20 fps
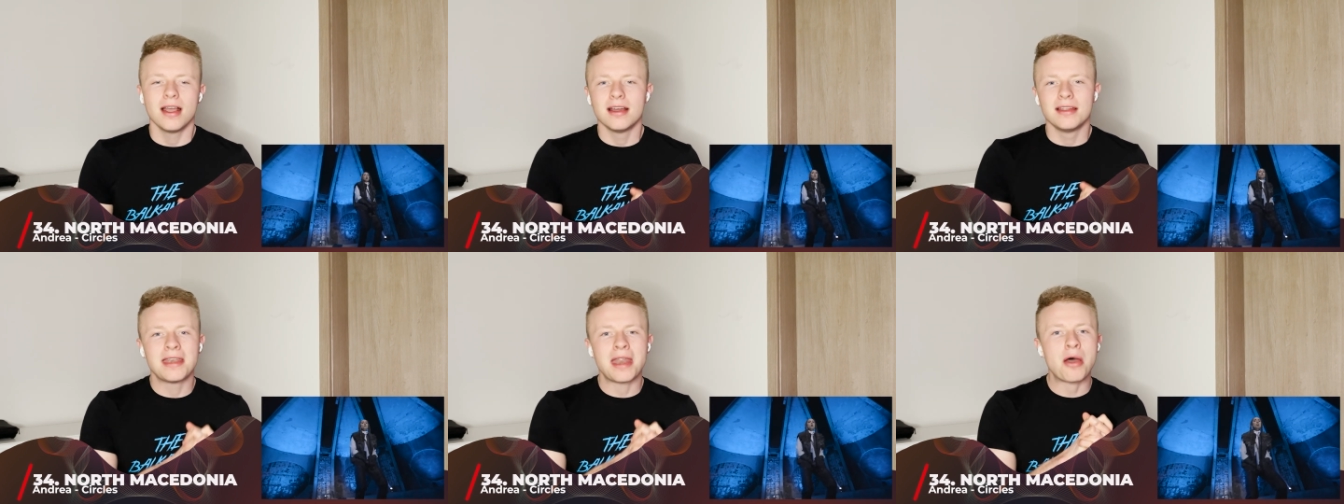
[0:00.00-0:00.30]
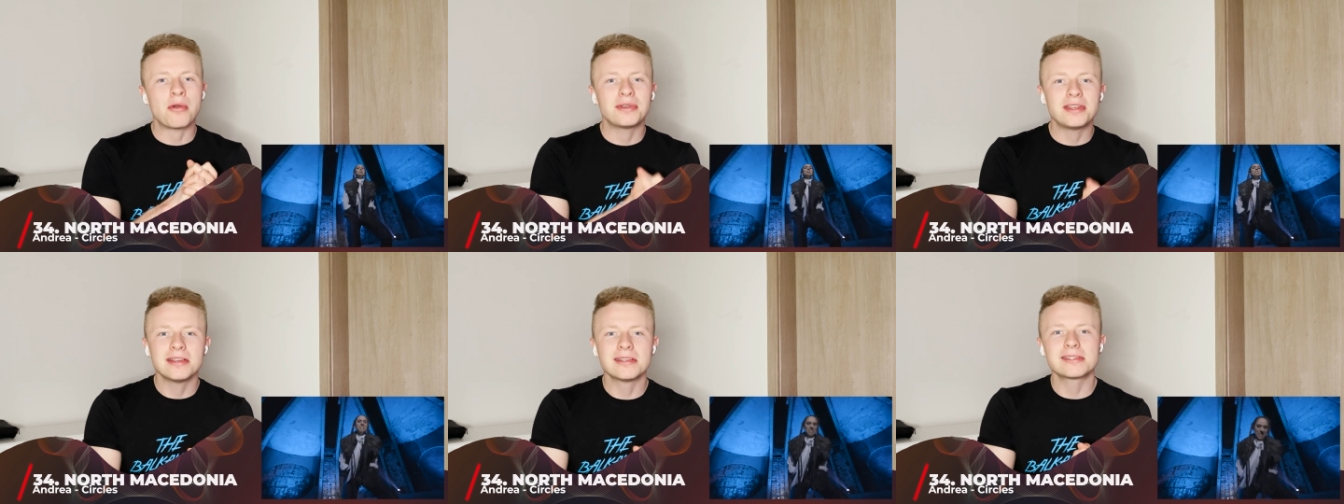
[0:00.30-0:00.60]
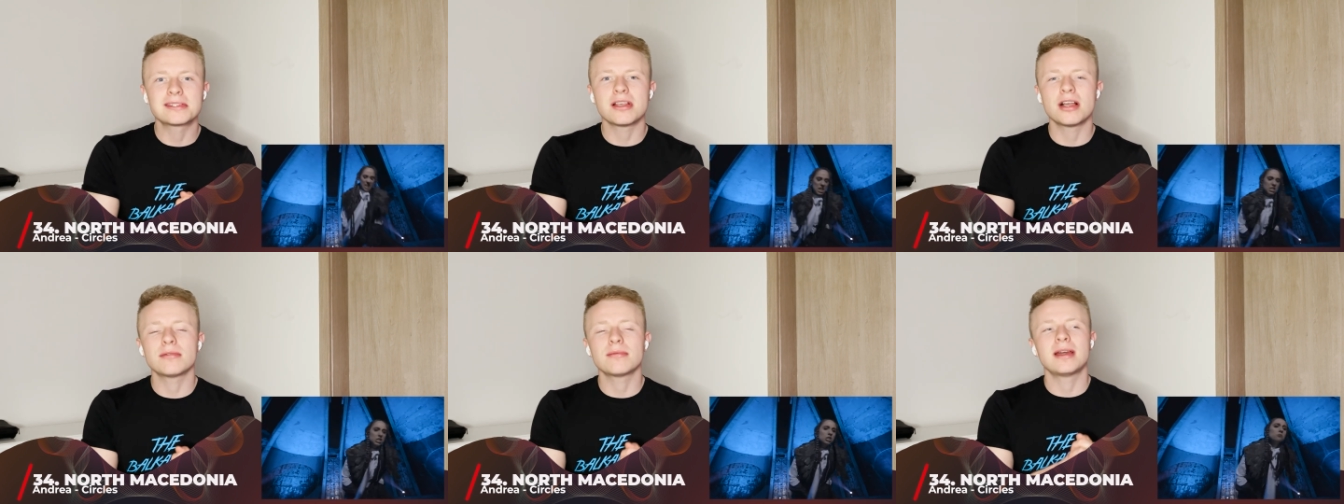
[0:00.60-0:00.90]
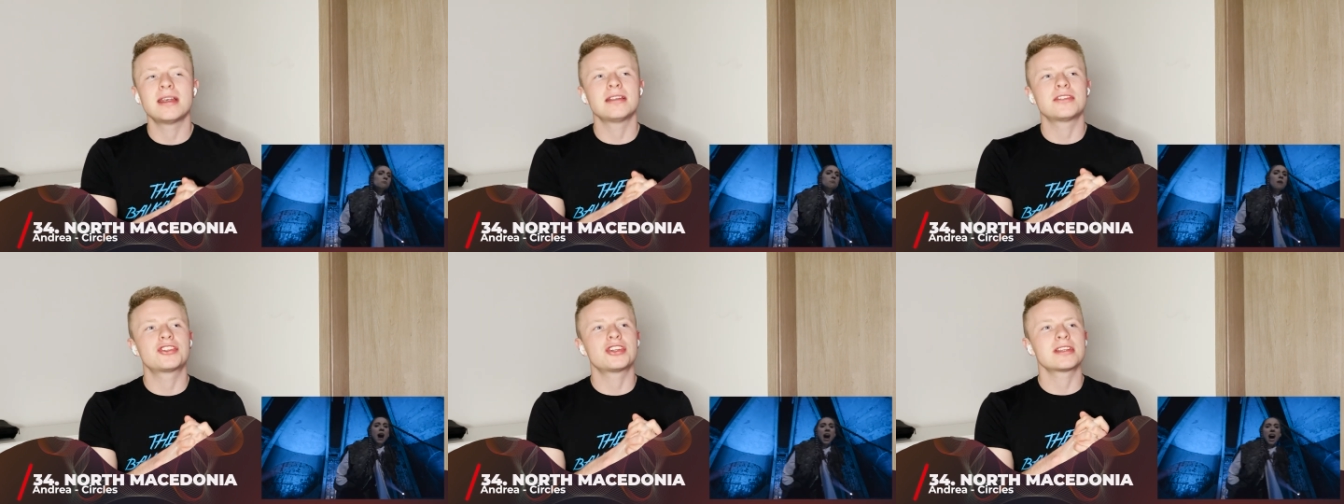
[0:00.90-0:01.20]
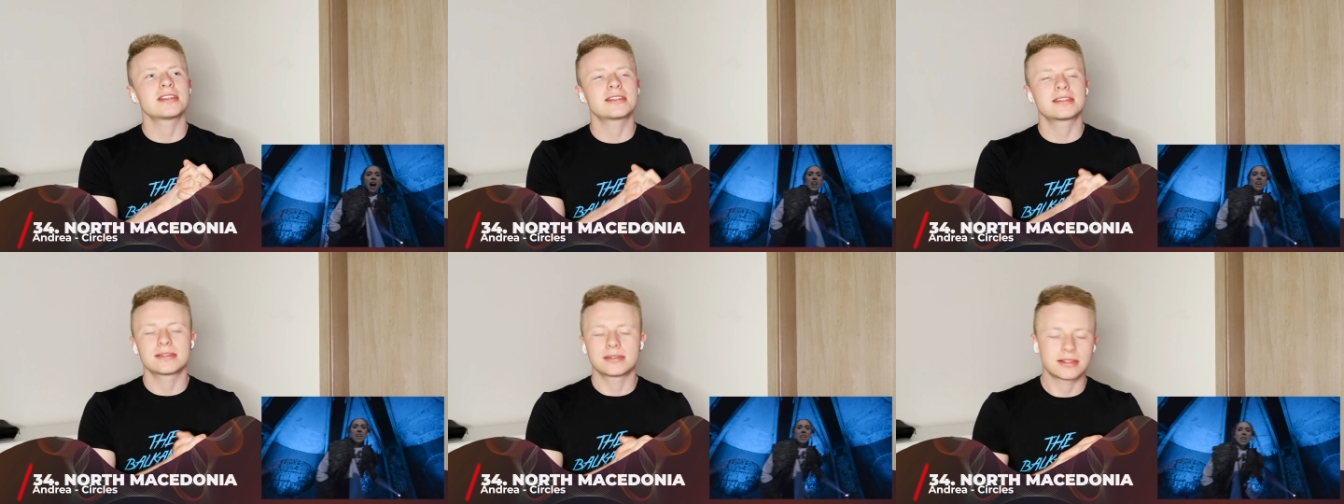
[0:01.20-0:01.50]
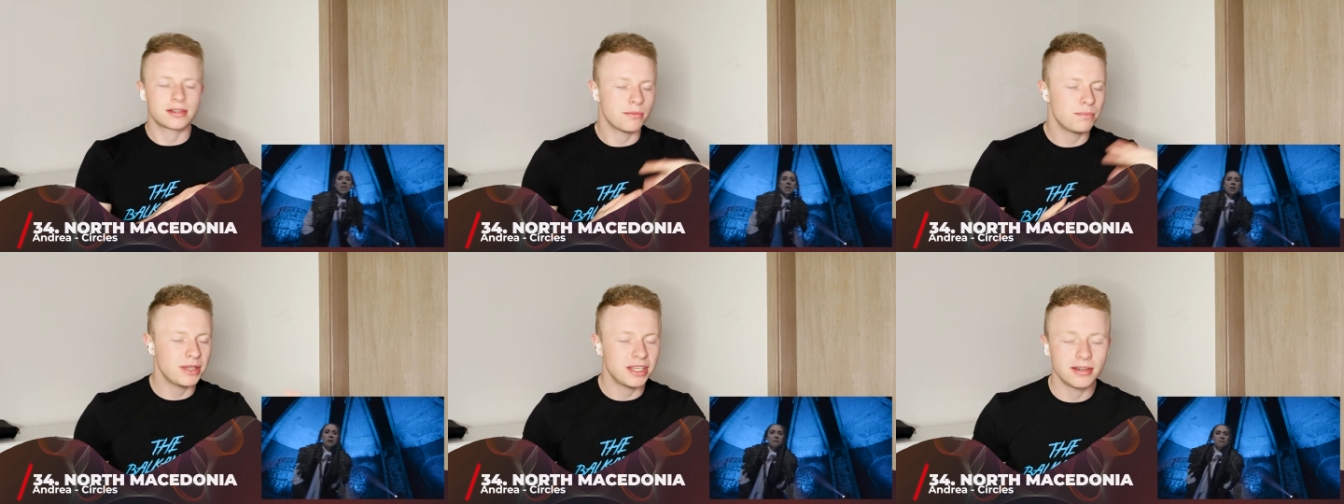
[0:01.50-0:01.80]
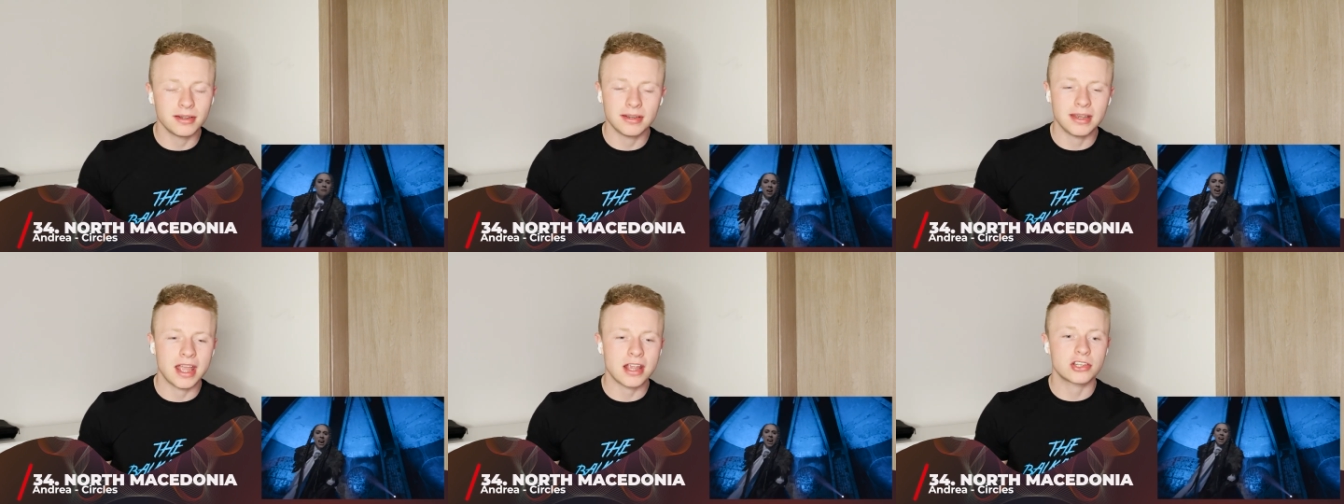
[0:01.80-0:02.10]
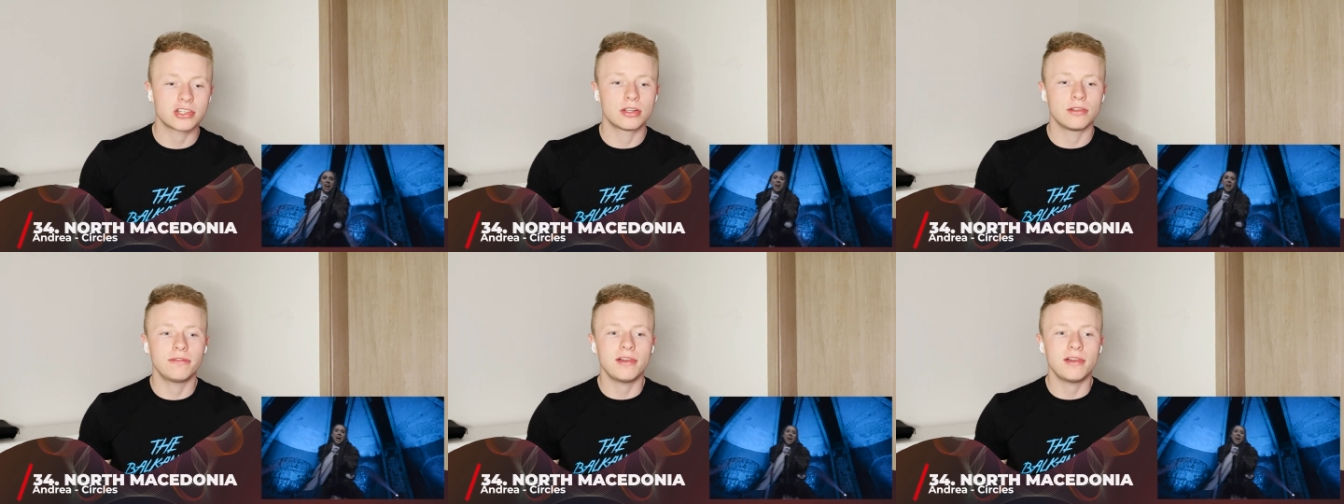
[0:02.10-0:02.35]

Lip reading: Now this song, when it just competed in national